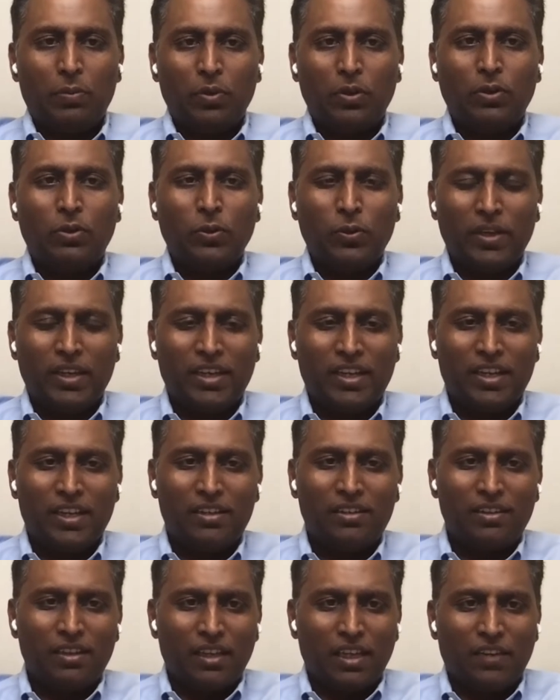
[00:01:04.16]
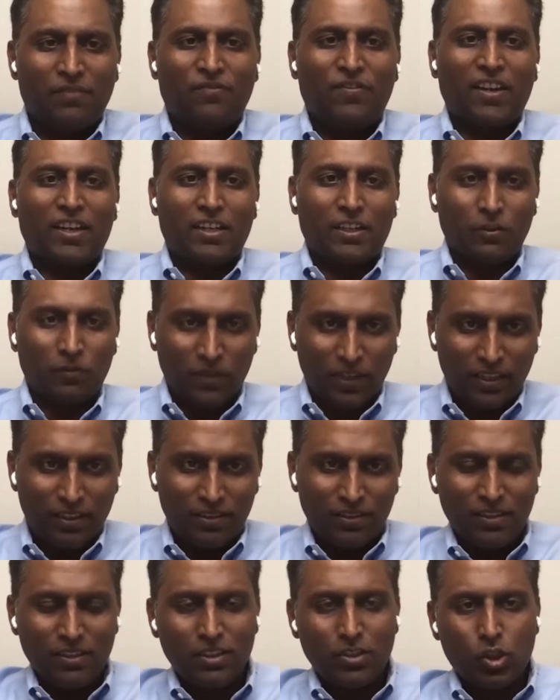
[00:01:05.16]
people doing it
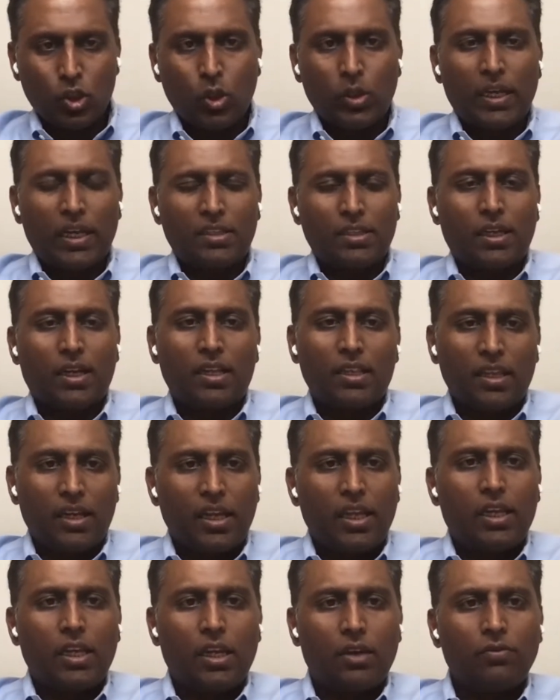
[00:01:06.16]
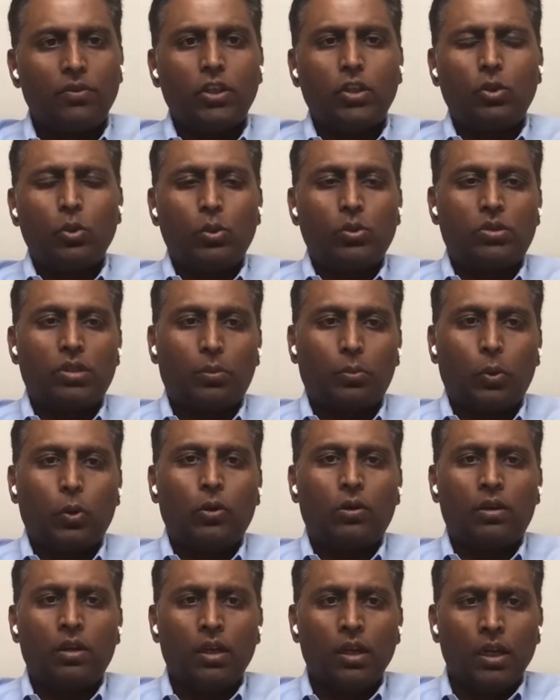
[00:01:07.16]
effectively. So that's another area we do
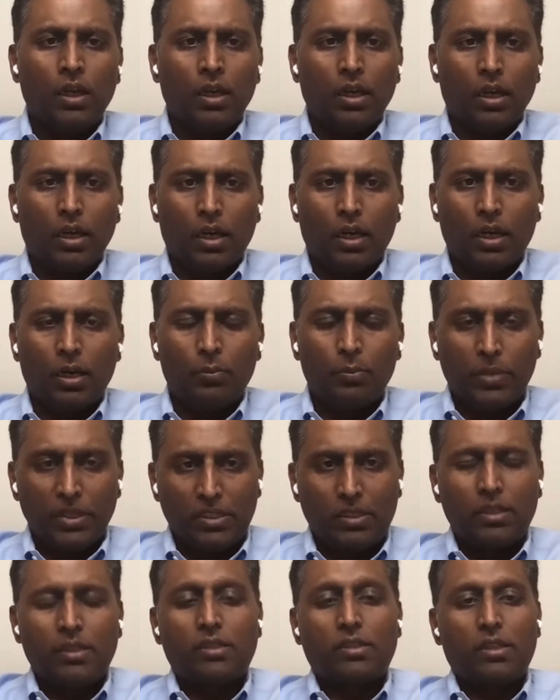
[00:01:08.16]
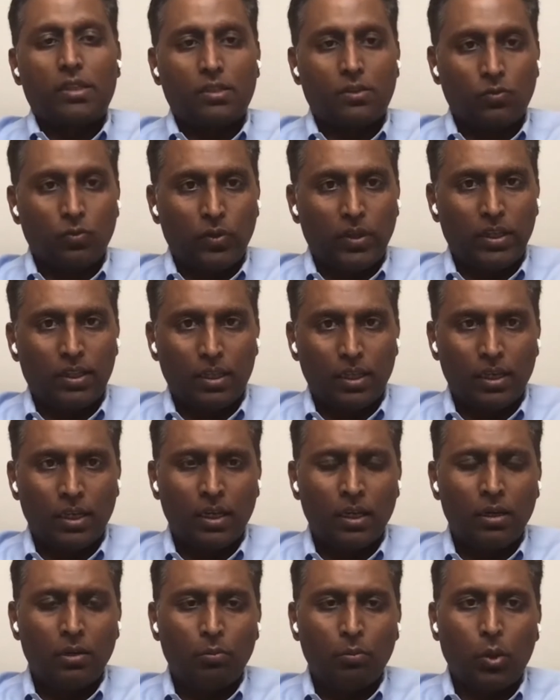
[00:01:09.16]
support businesses with
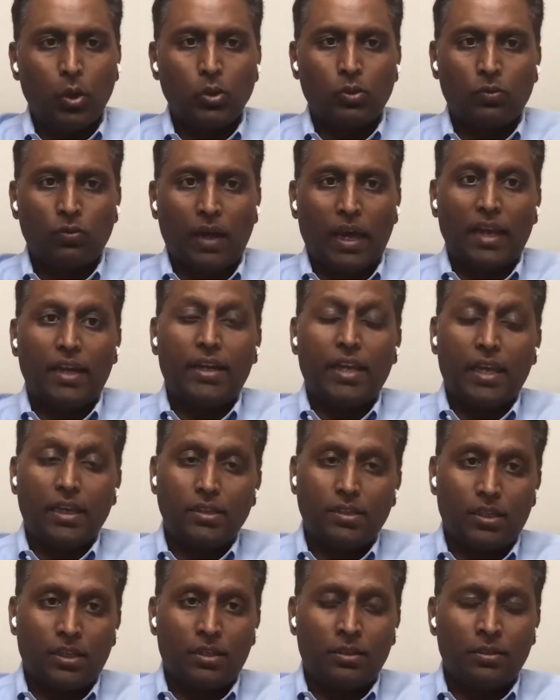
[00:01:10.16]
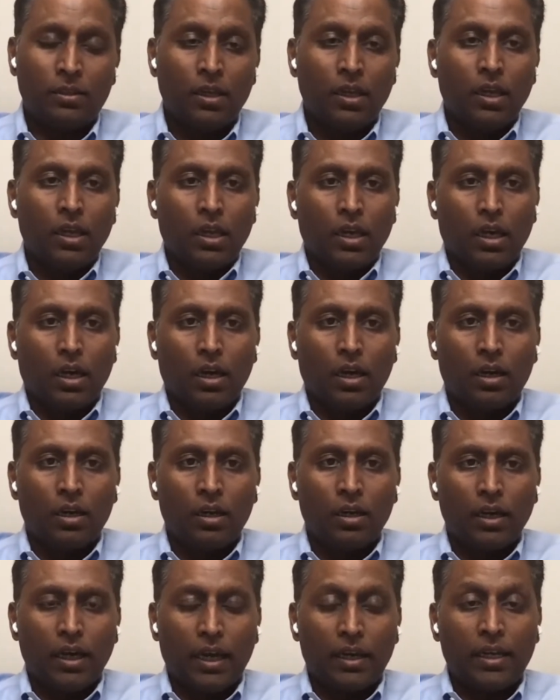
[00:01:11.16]
both validation
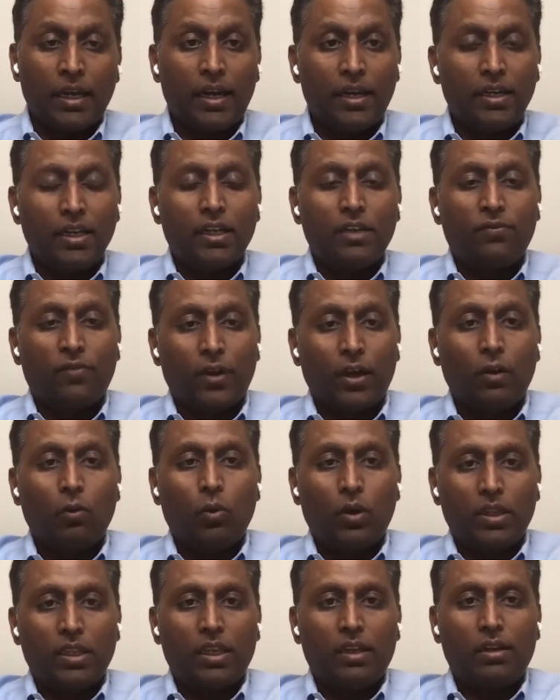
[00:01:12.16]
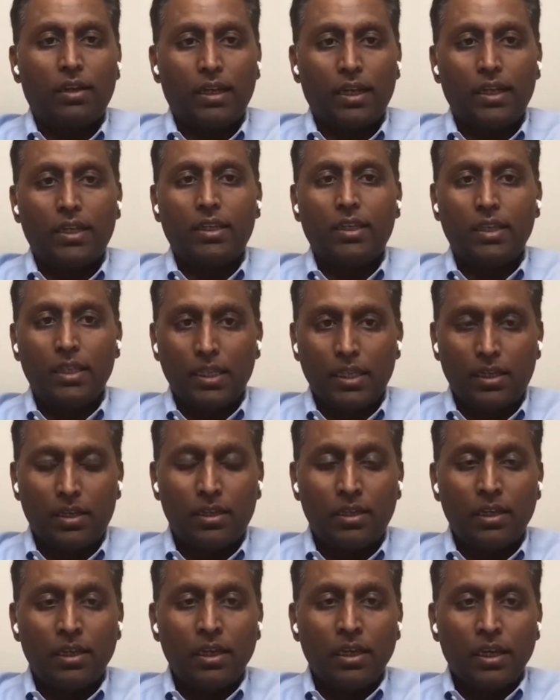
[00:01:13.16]
and identifying what they really
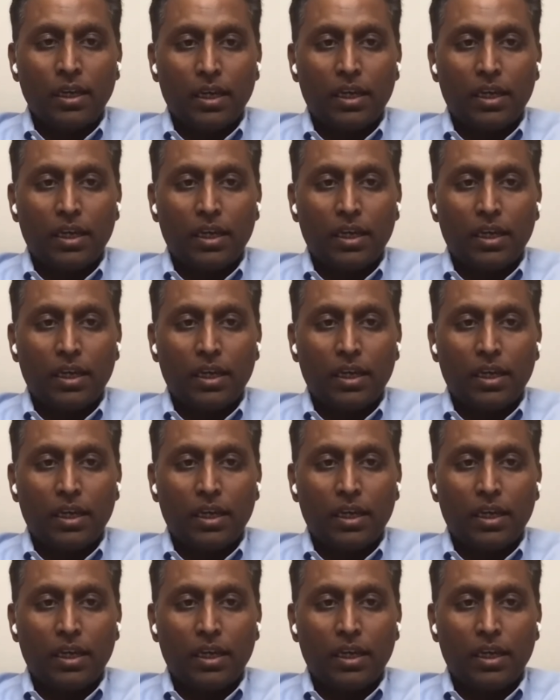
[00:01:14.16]
need,